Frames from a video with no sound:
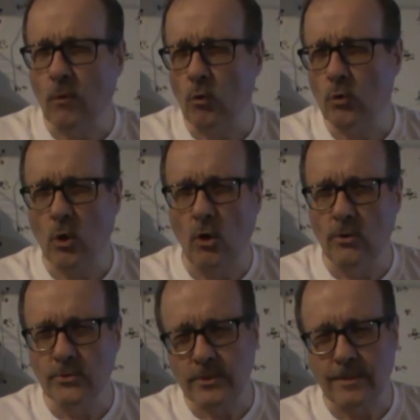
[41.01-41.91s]
phone
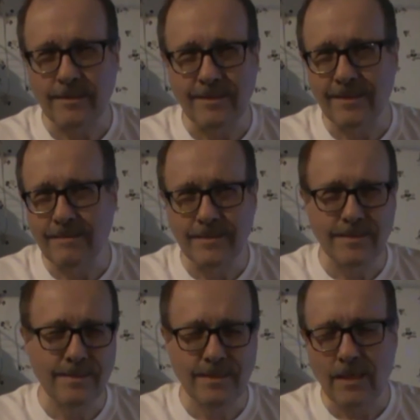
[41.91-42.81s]
calls
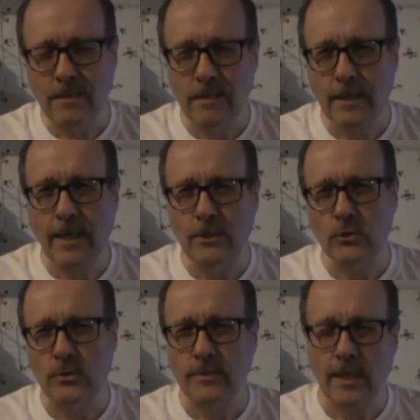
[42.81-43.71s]
and send an
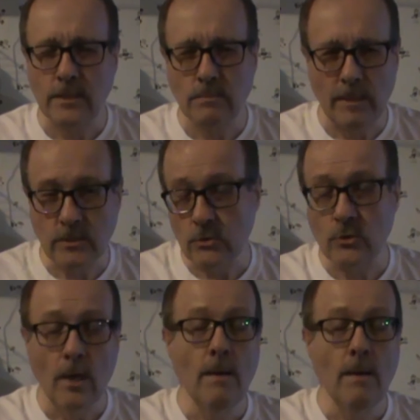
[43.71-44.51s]
occasional text message.